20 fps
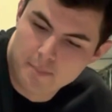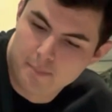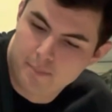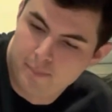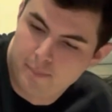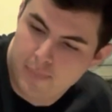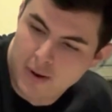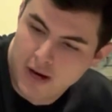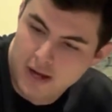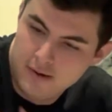
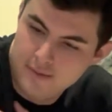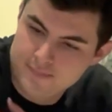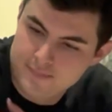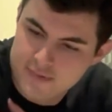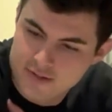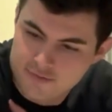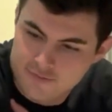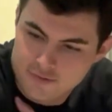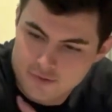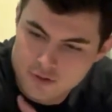But
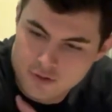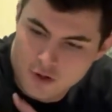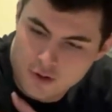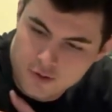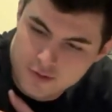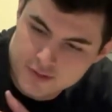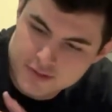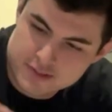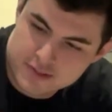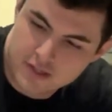if you
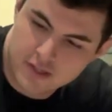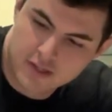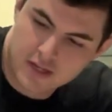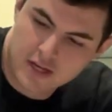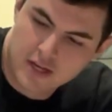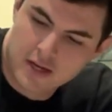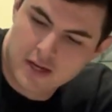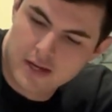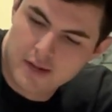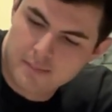notice,
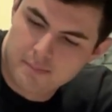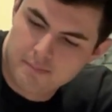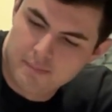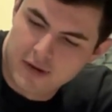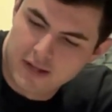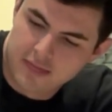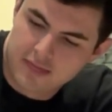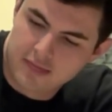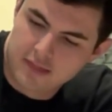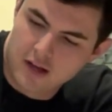
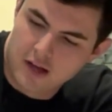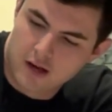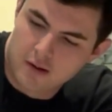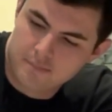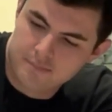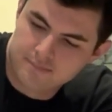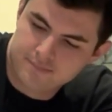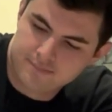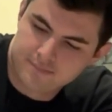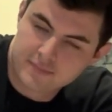my
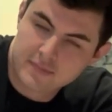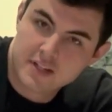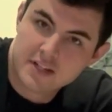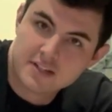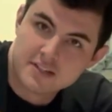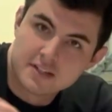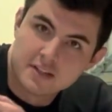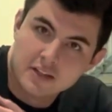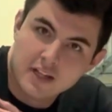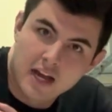thumb
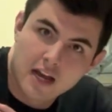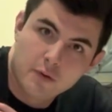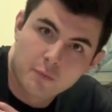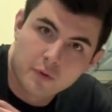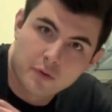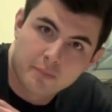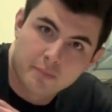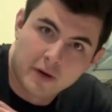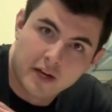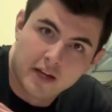is in line
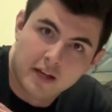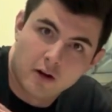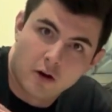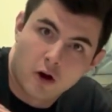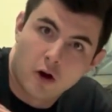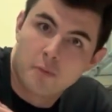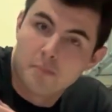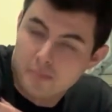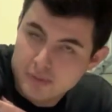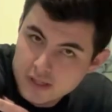with my
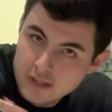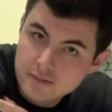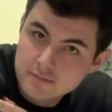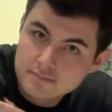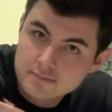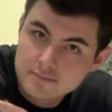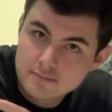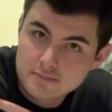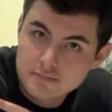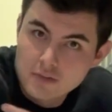armpit
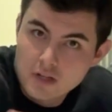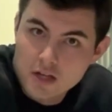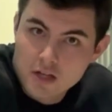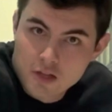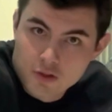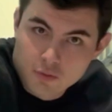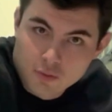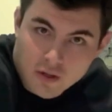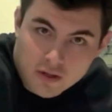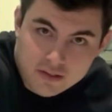
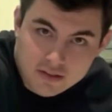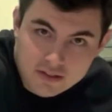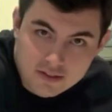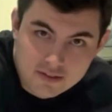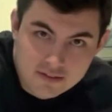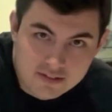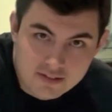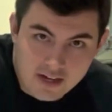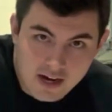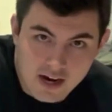throughout the
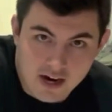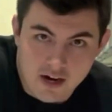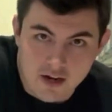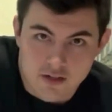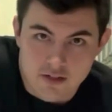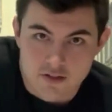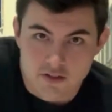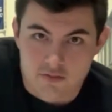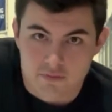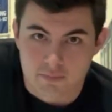
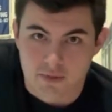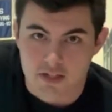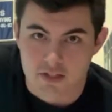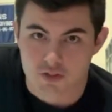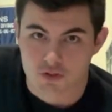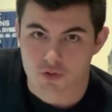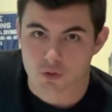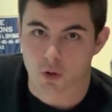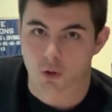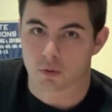entirety of my
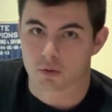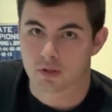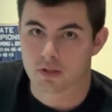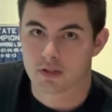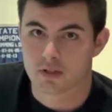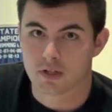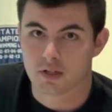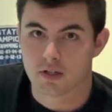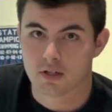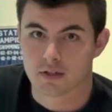stroke,
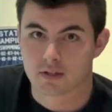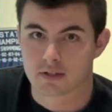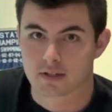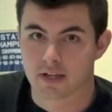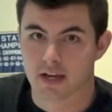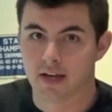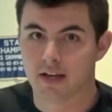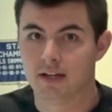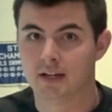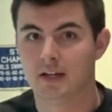
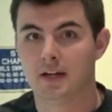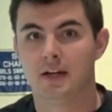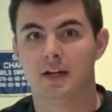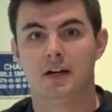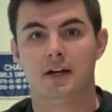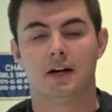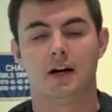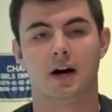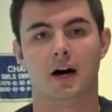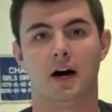okay?
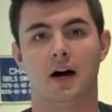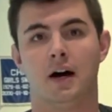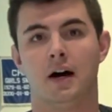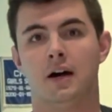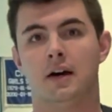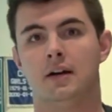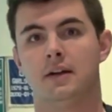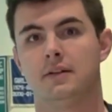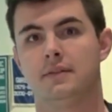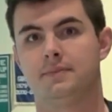
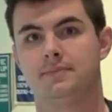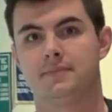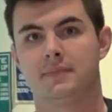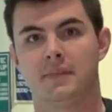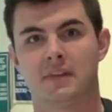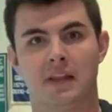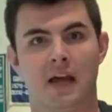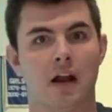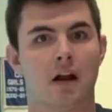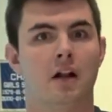
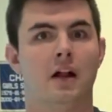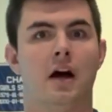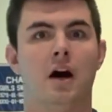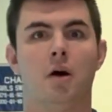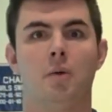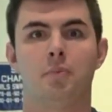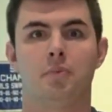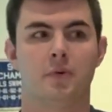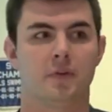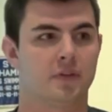That'll
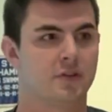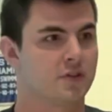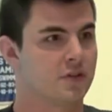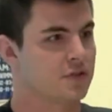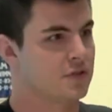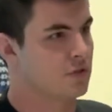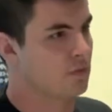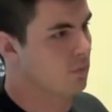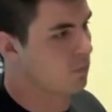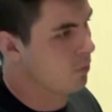help with
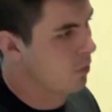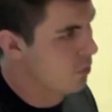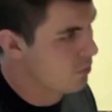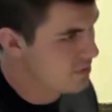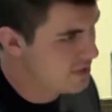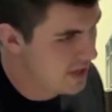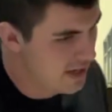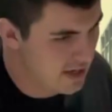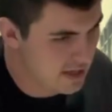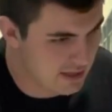just
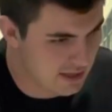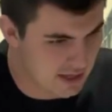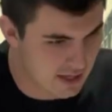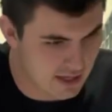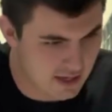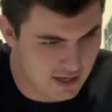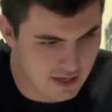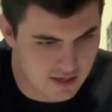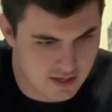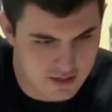rotating
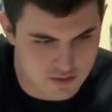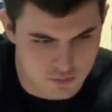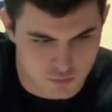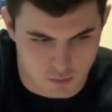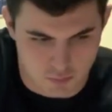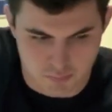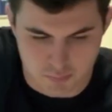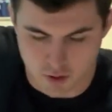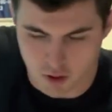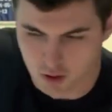in as
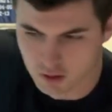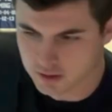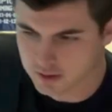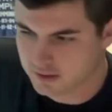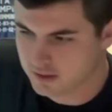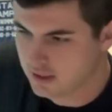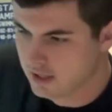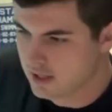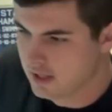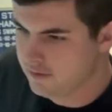we're
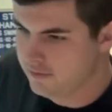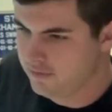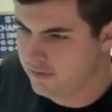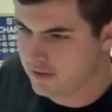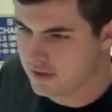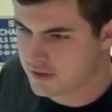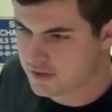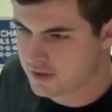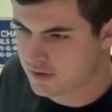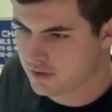pulling,
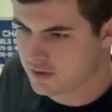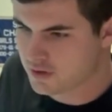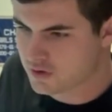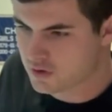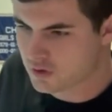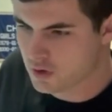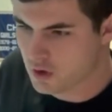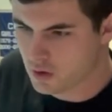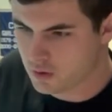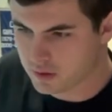finishing the
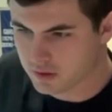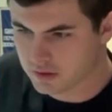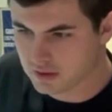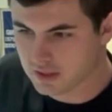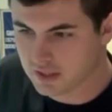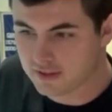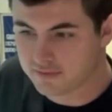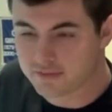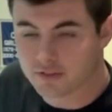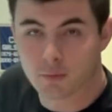stroke
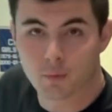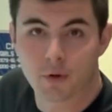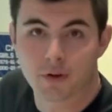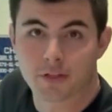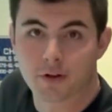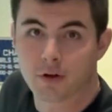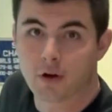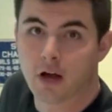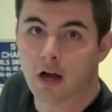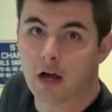and lifting
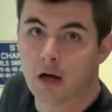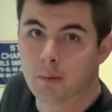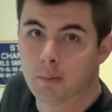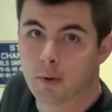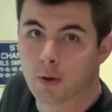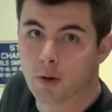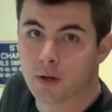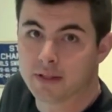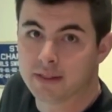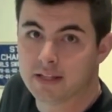with our
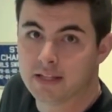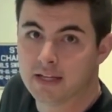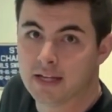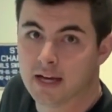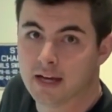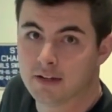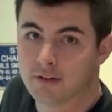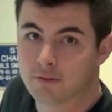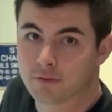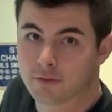elbow at the
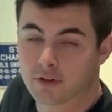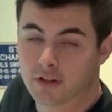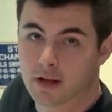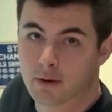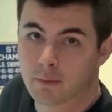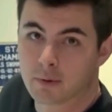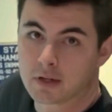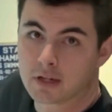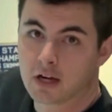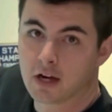end for
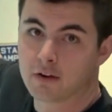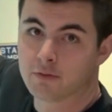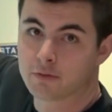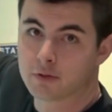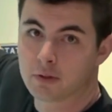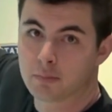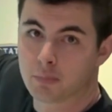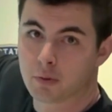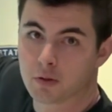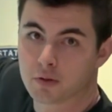that
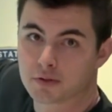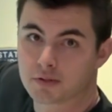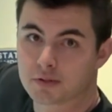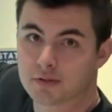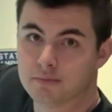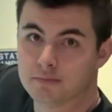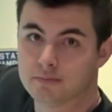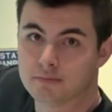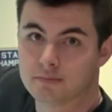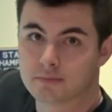recovery portion,
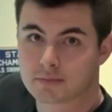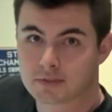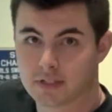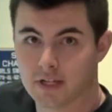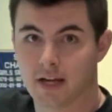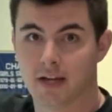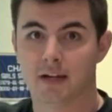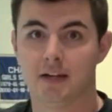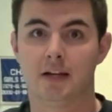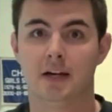
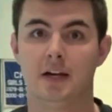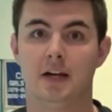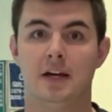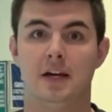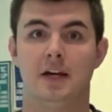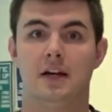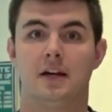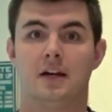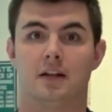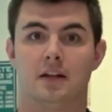okay?
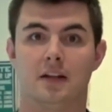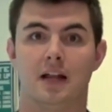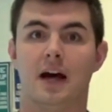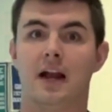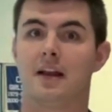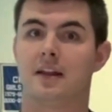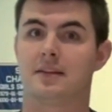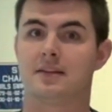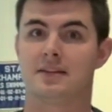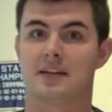A
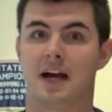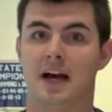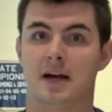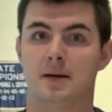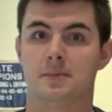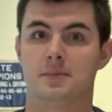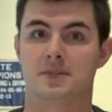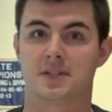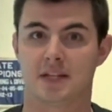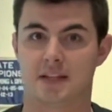lot of the
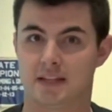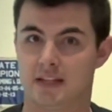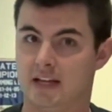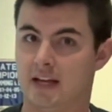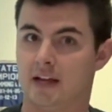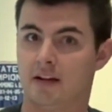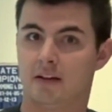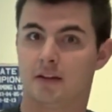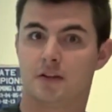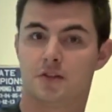times at the
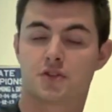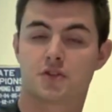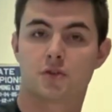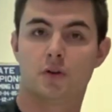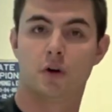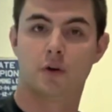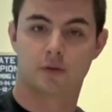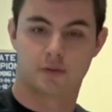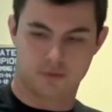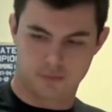end of the
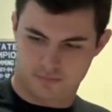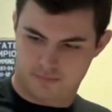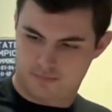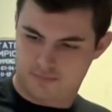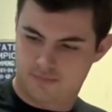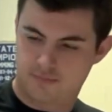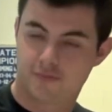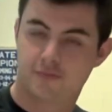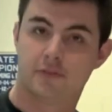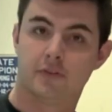stroke, you're
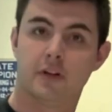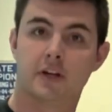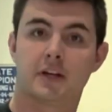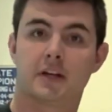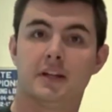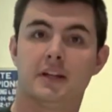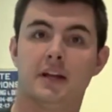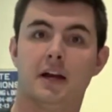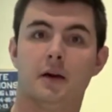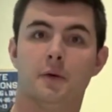
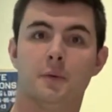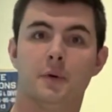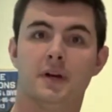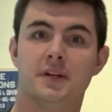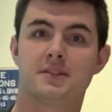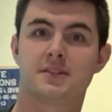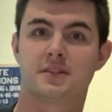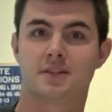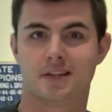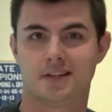flicking that
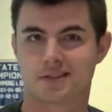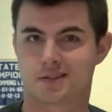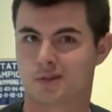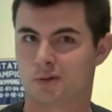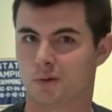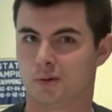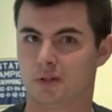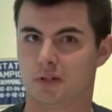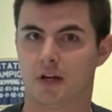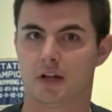wrist, that's
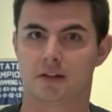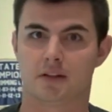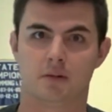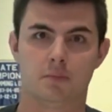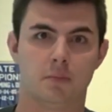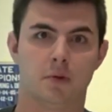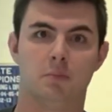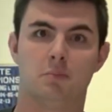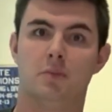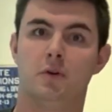doing
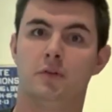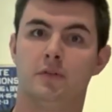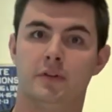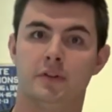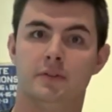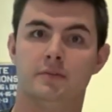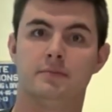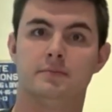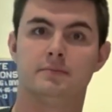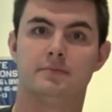nothing but
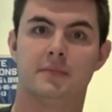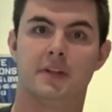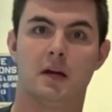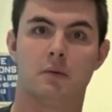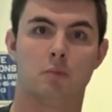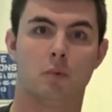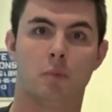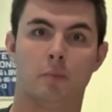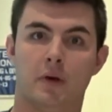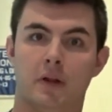moving
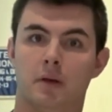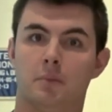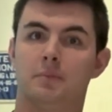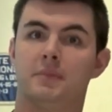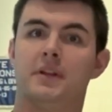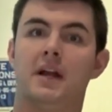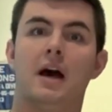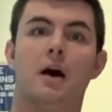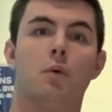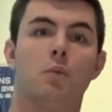that momentum
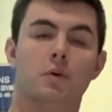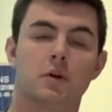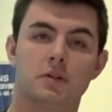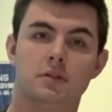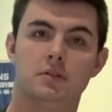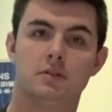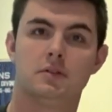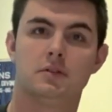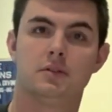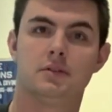
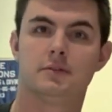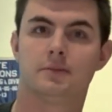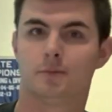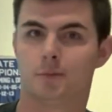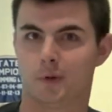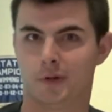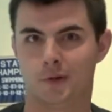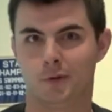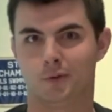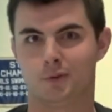downward
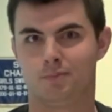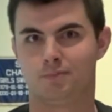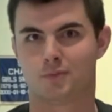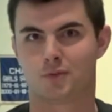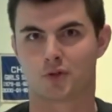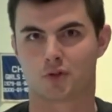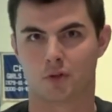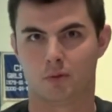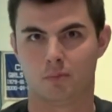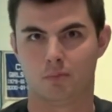when you
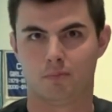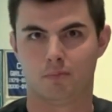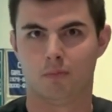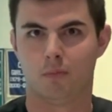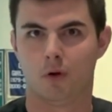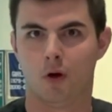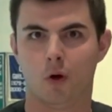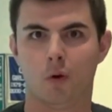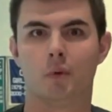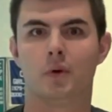should
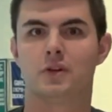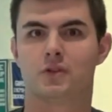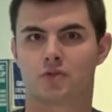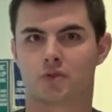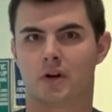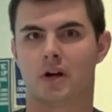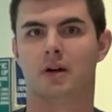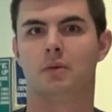always try to